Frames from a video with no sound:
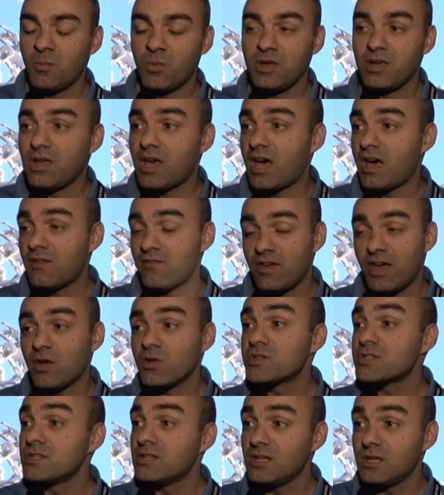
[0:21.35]
We have
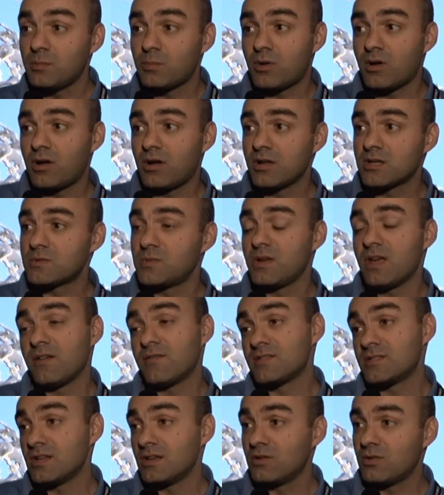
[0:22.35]
LCD products, we
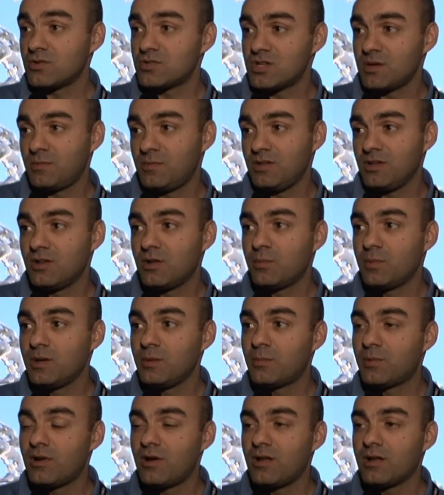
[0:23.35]
have single chip
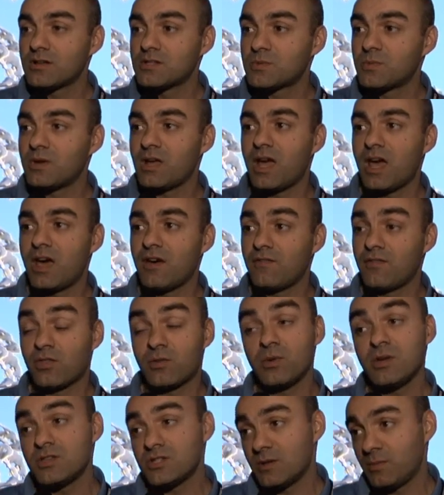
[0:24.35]
DLP products, we have
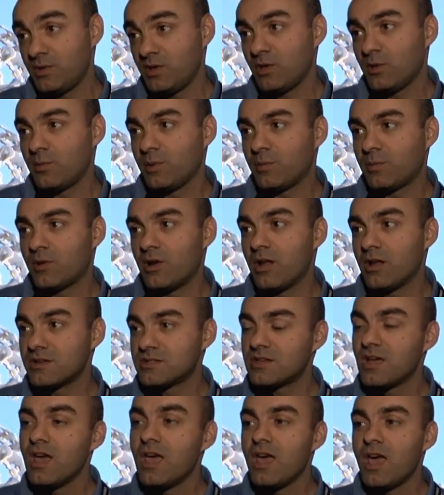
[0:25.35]
3-chip DLP
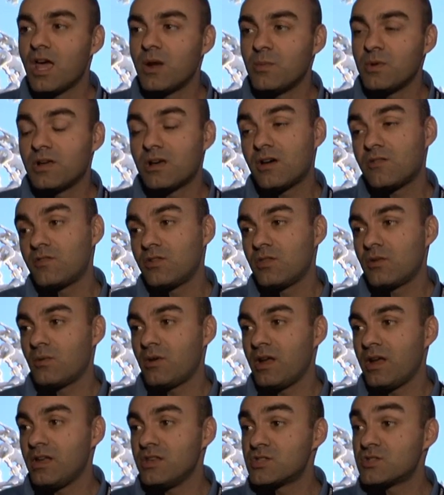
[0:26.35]
products, and we cover the
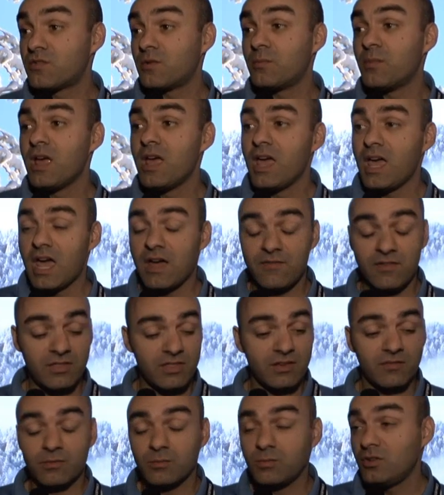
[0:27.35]
range from
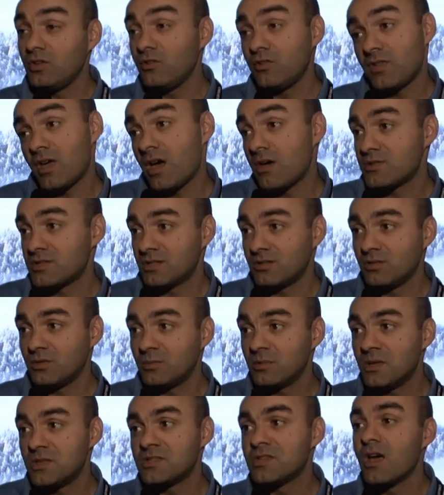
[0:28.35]
everything from 2,000
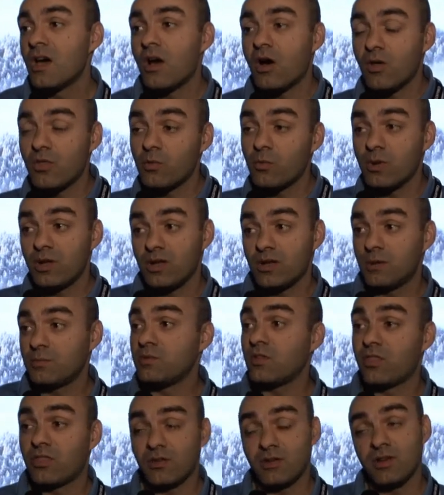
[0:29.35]
lumens all the way up
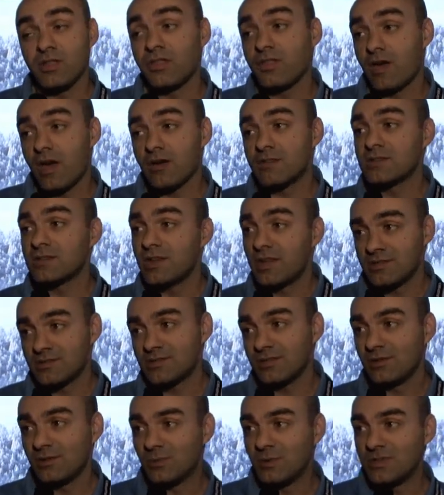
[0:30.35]
to 30,000
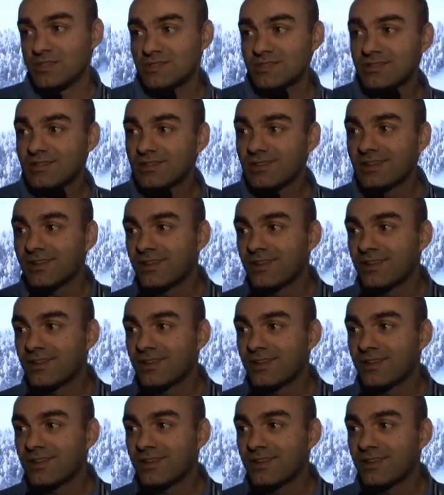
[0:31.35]
ANSI lumens.